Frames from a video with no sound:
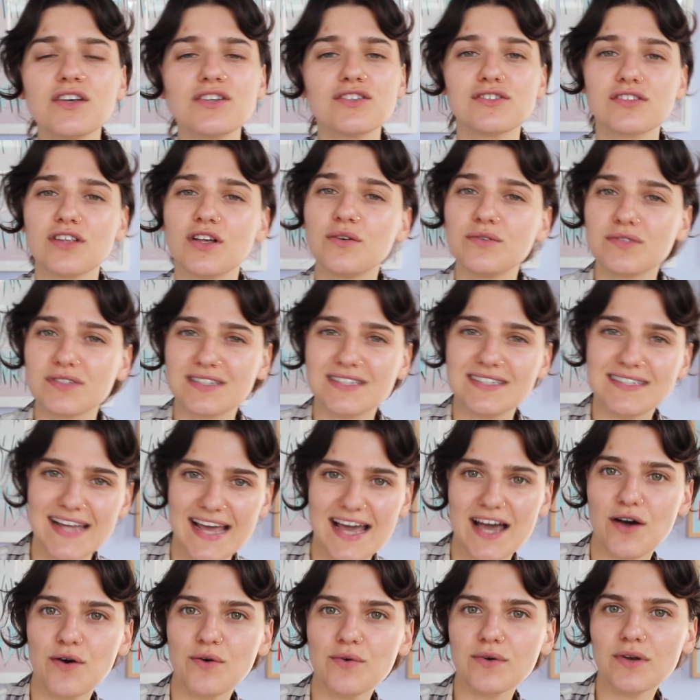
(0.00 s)
slows
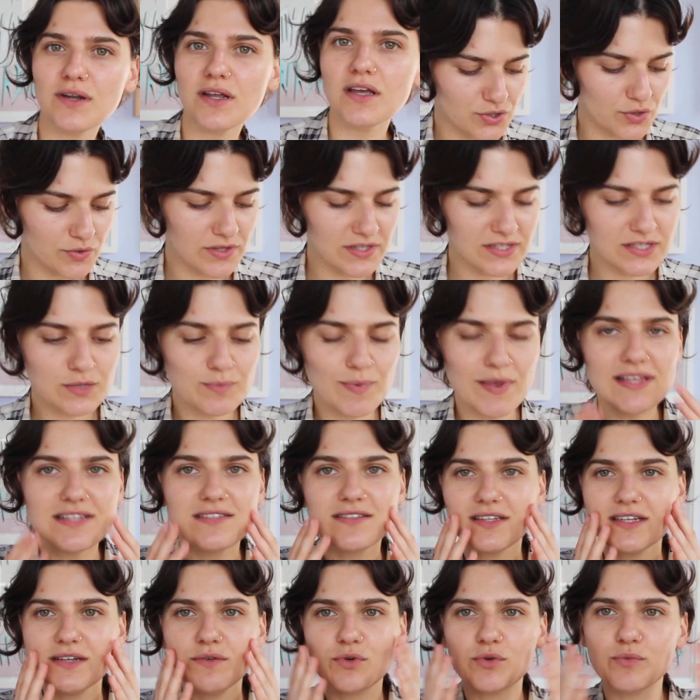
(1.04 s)
down. So this is
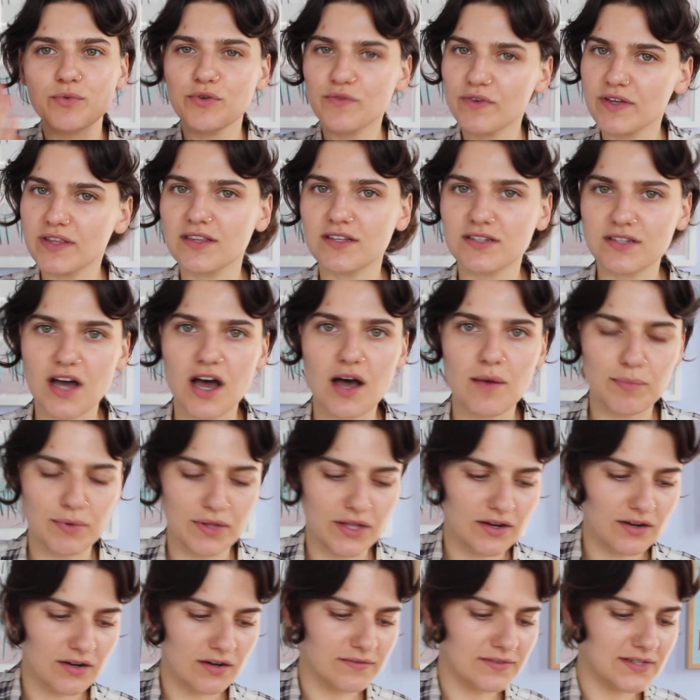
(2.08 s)
basically removing the top
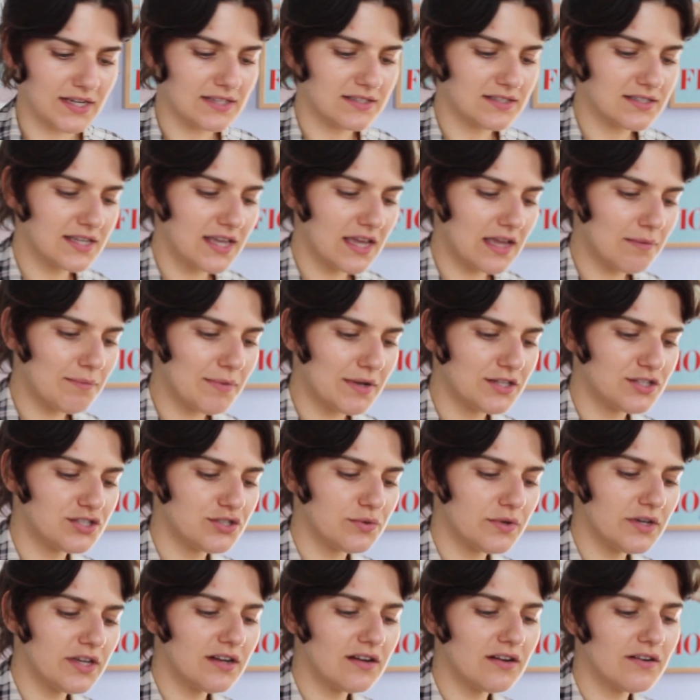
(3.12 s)
layer of dead skin, but it's
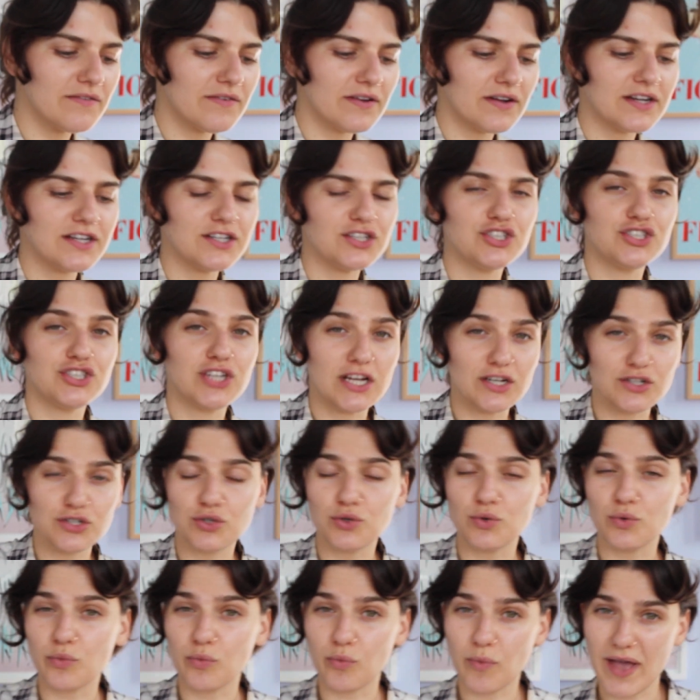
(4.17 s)
doing it in a very
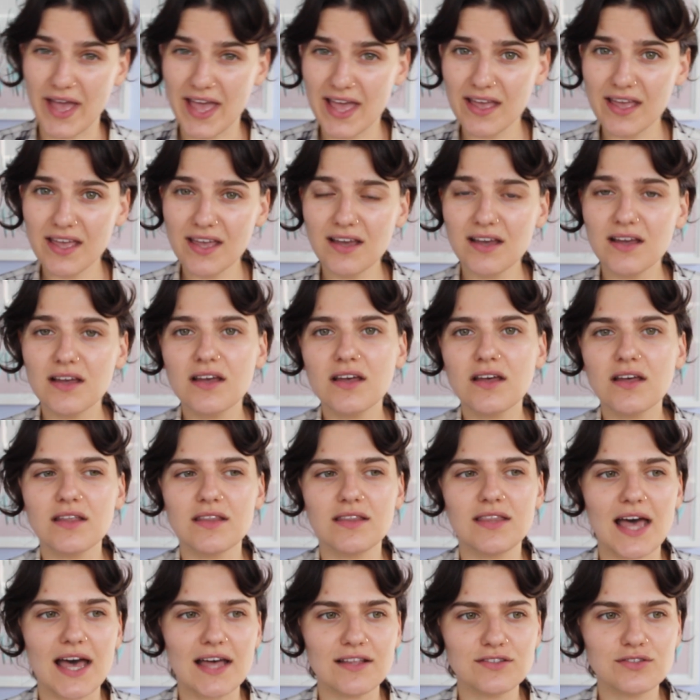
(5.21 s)
gentle way
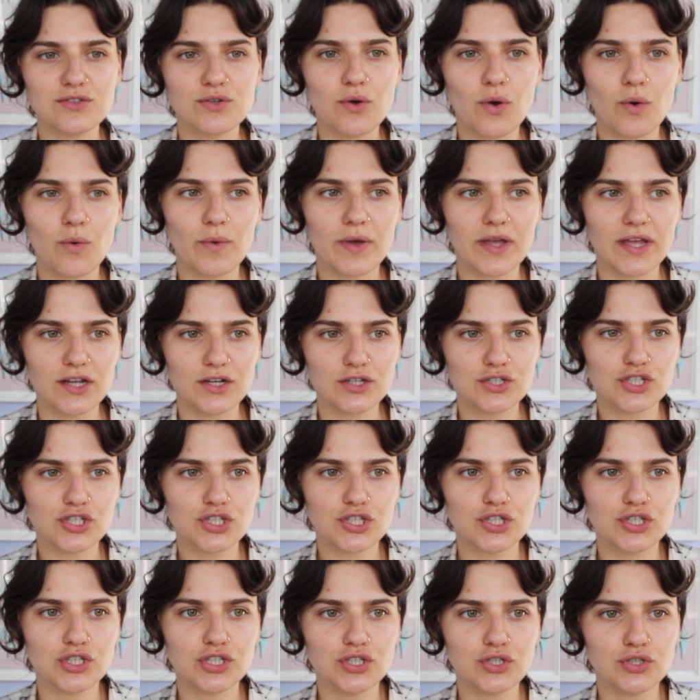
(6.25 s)
that's going
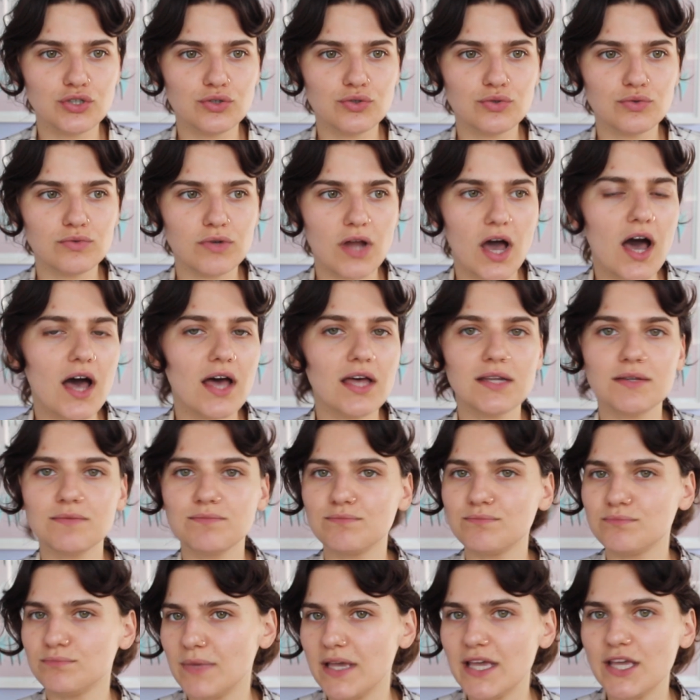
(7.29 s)
to not
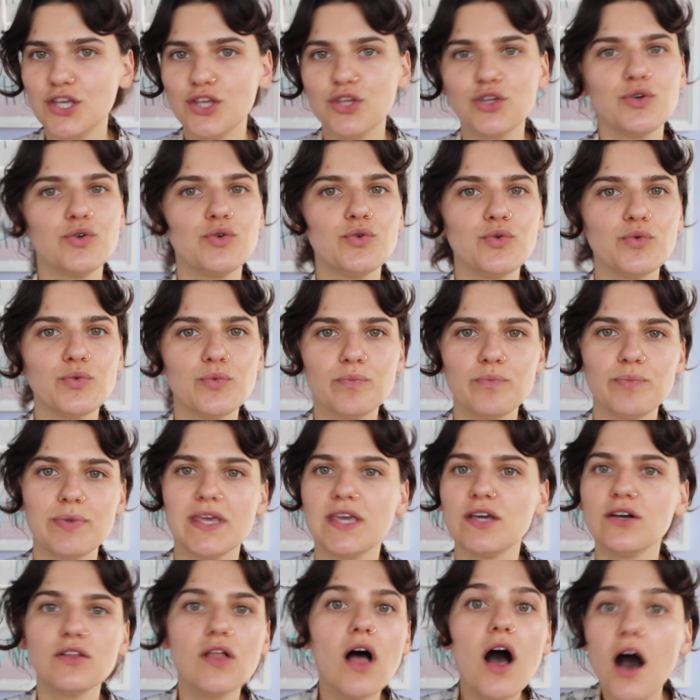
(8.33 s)
make you
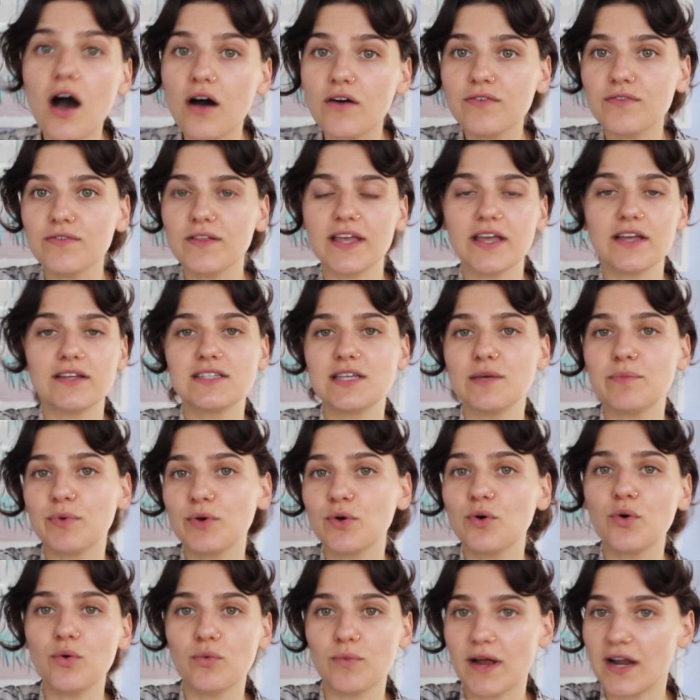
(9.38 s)
peel off like
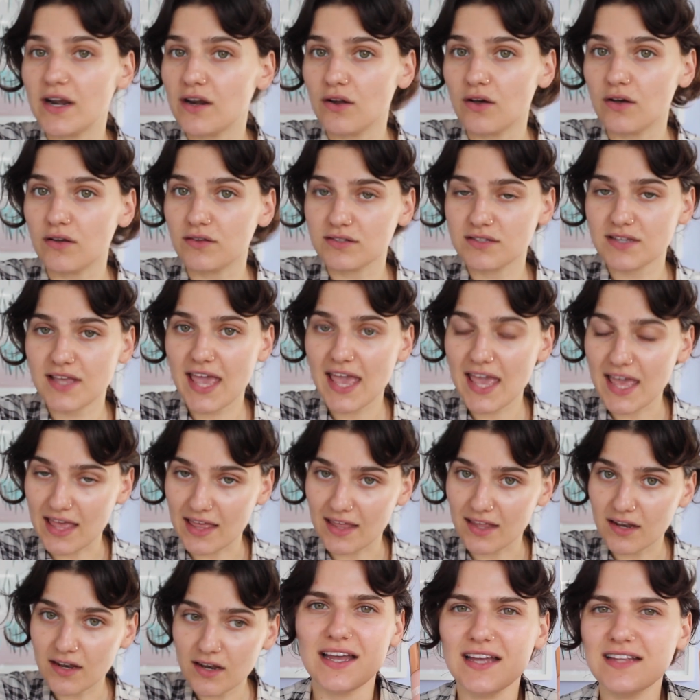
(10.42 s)
typical retinols
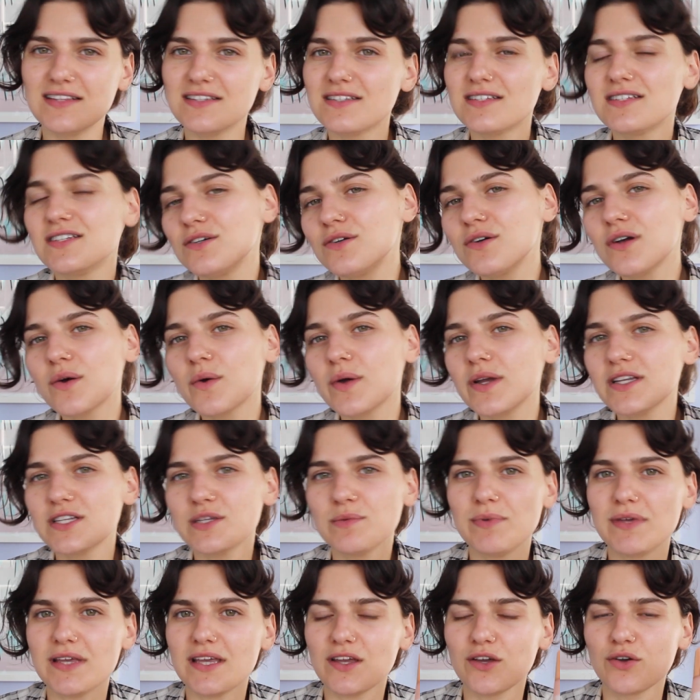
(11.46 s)
can. It's still going
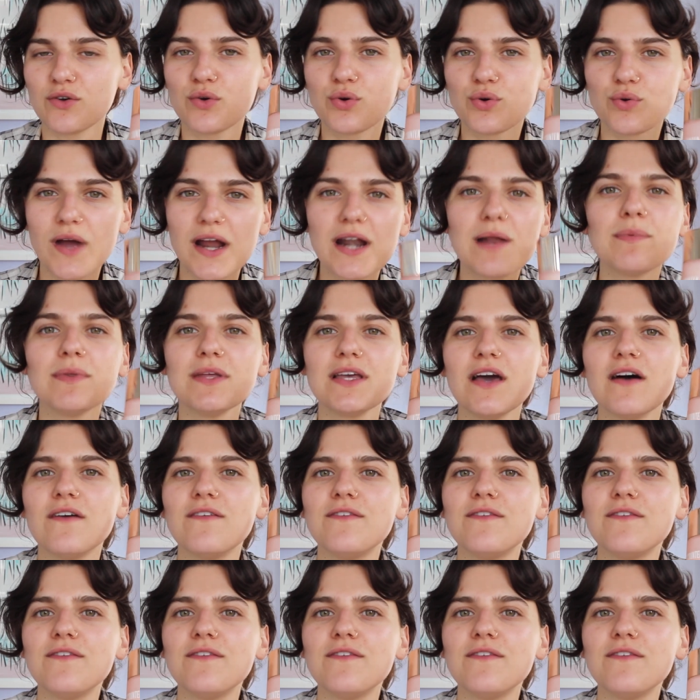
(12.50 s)
to be incredibly